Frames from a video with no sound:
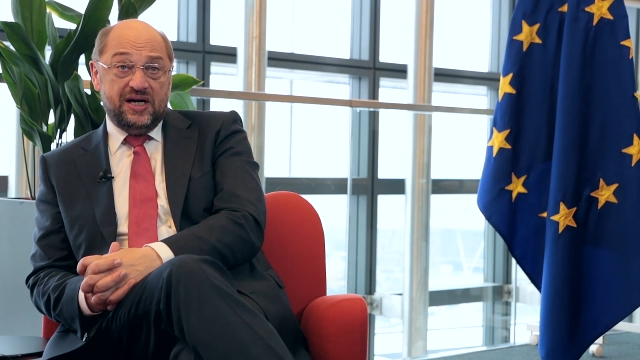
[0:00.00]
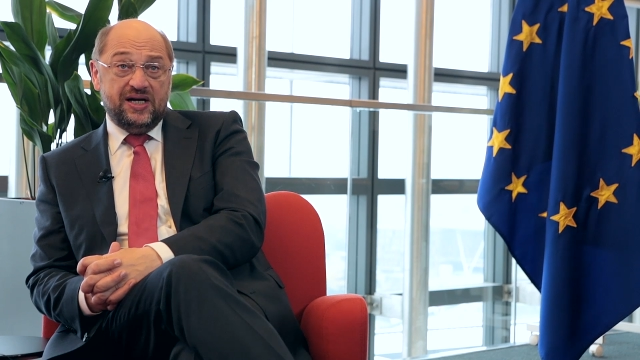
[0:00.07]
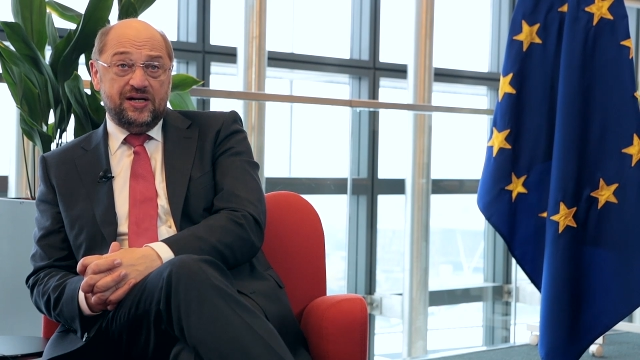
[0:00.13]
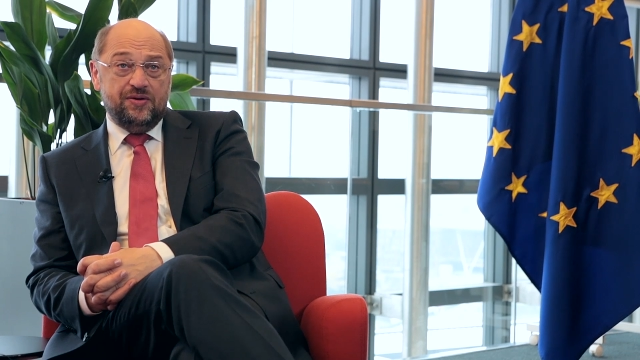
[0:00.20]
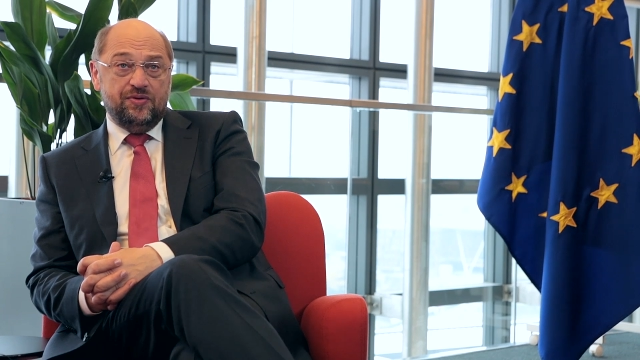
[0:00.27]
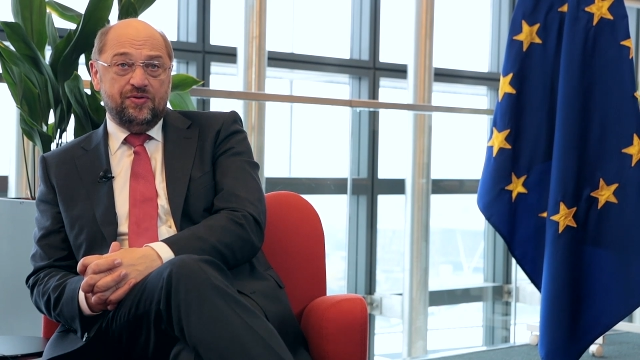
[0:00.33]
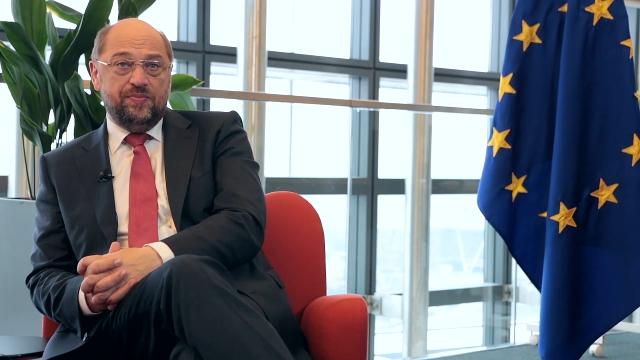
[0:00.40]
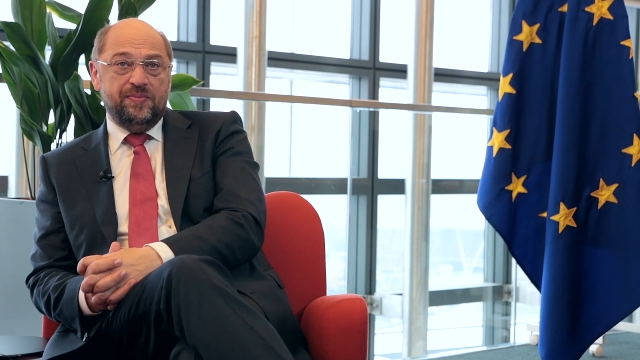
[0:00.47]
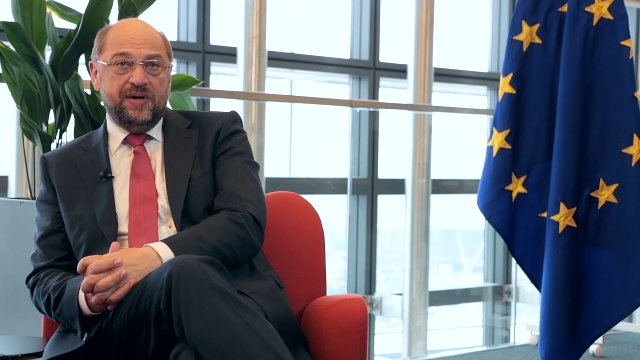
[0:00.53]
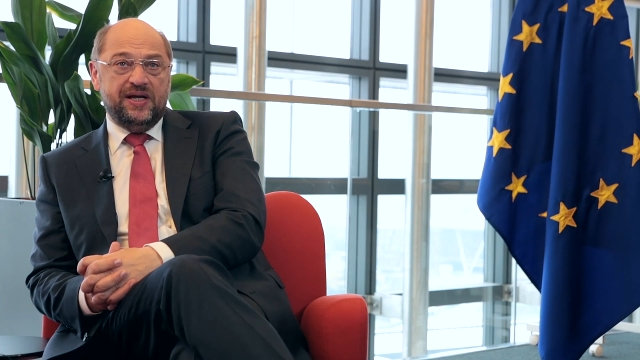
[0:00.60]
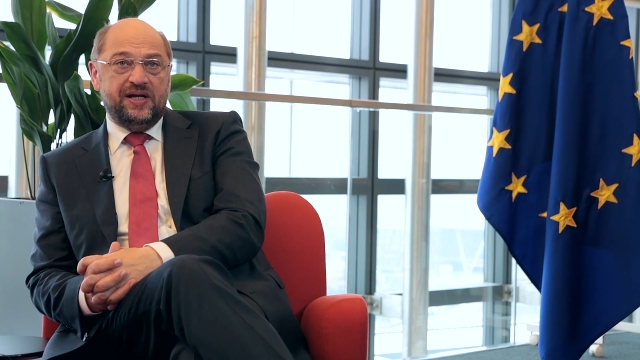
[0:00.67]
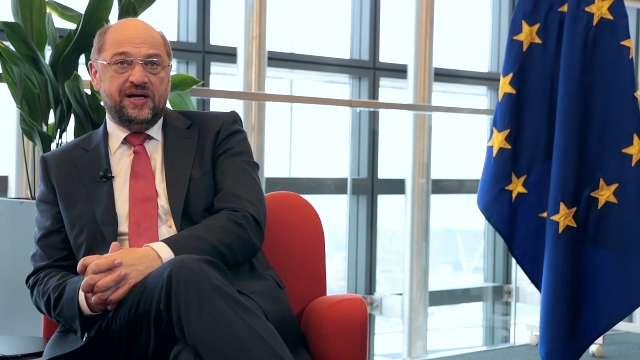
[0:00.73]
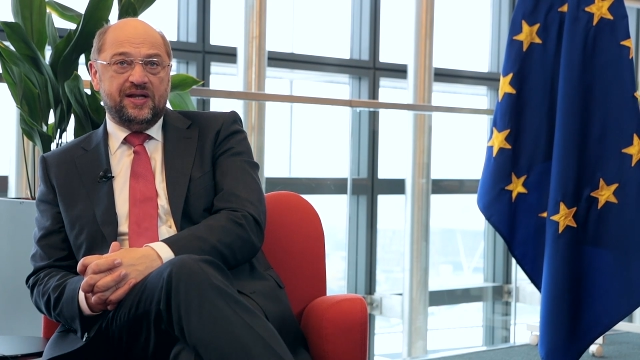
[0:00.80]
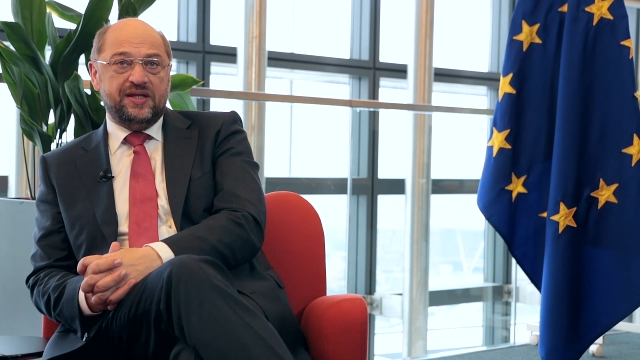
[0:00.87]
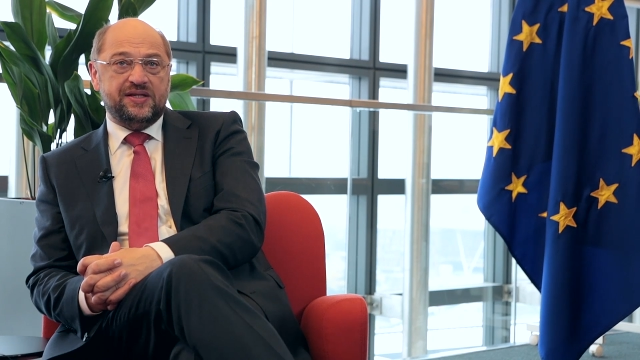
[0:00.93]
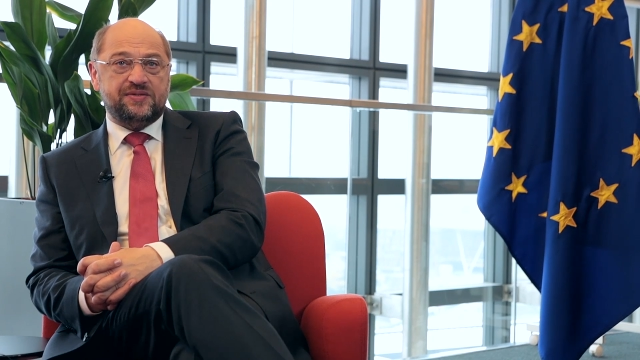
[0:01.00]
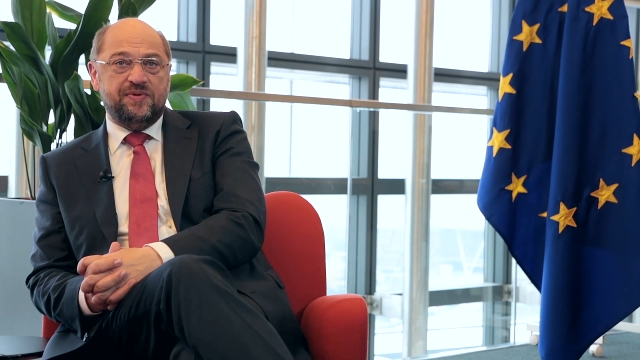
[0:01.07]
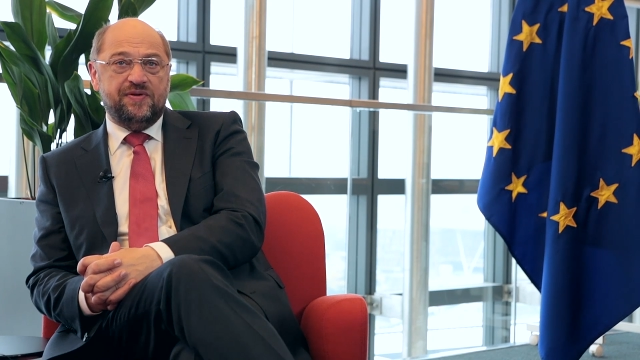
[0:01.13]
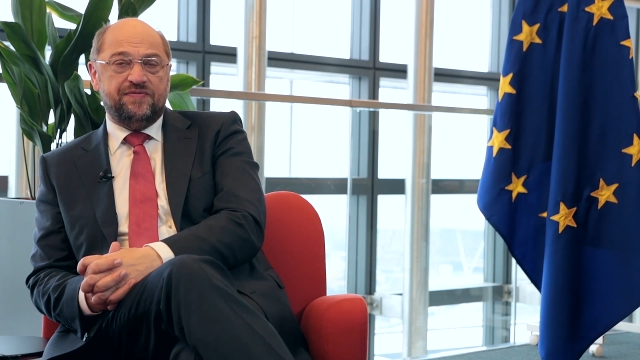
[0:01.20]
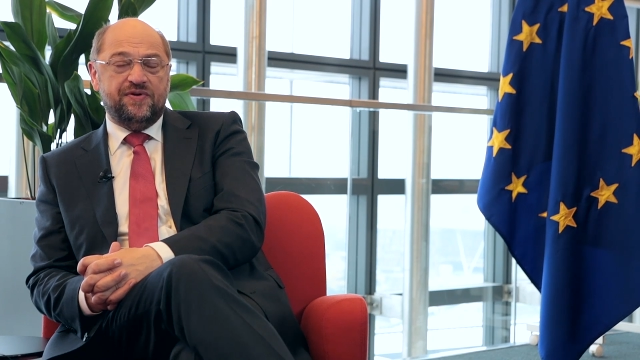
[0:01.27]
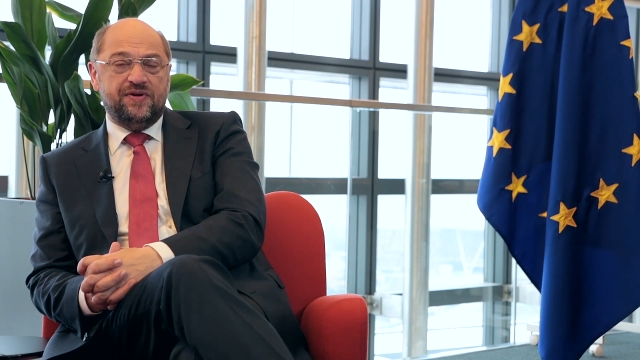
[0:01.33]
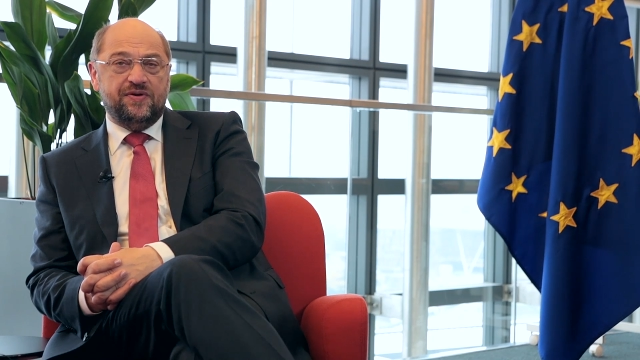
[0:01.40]
I hope many others
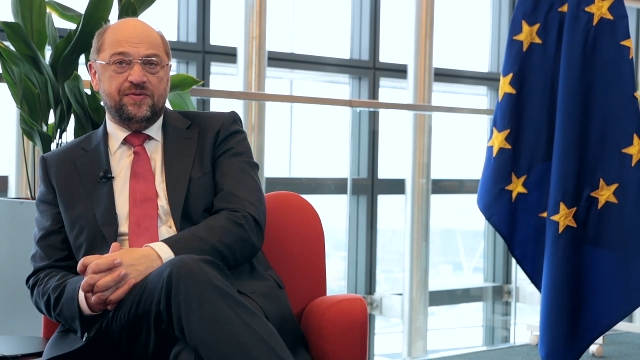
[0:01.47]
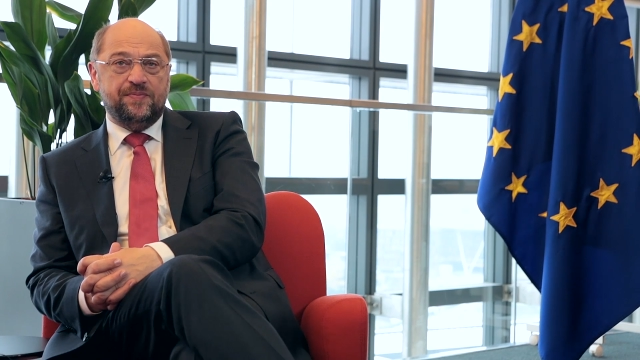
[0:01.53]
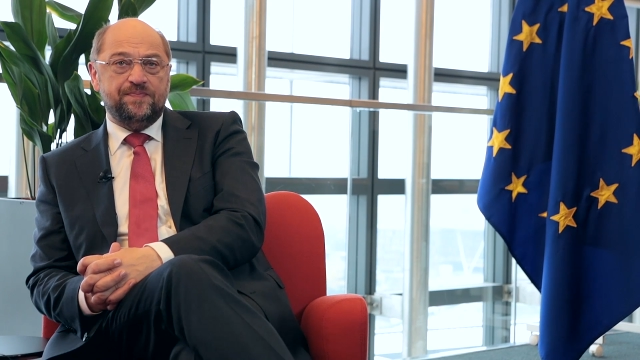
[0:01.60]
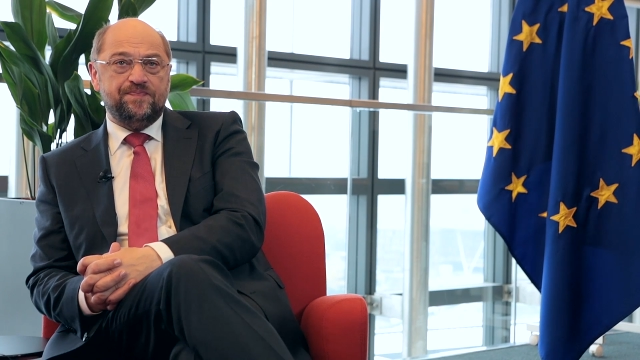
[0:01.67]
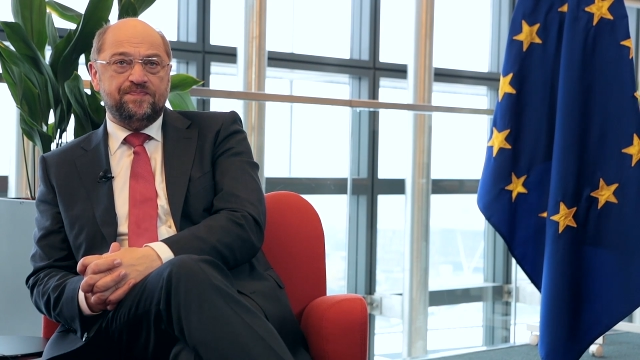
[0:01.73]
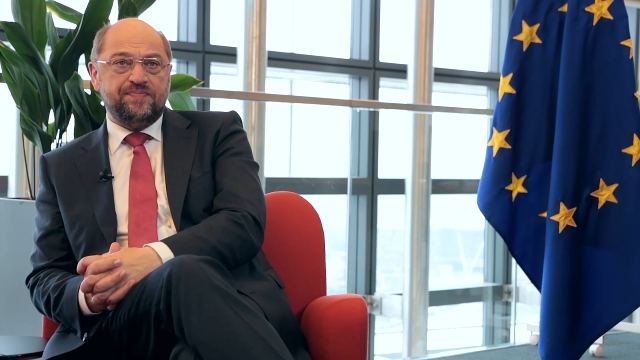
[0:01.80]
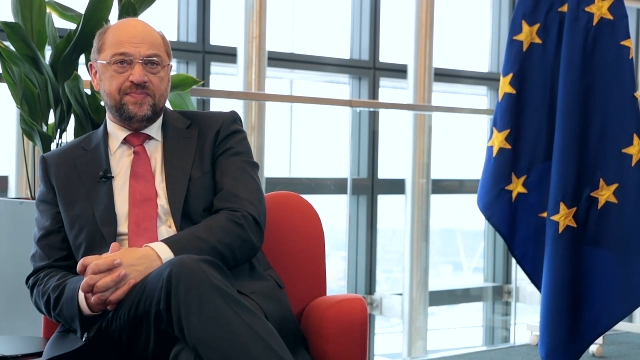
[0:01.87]
will follow.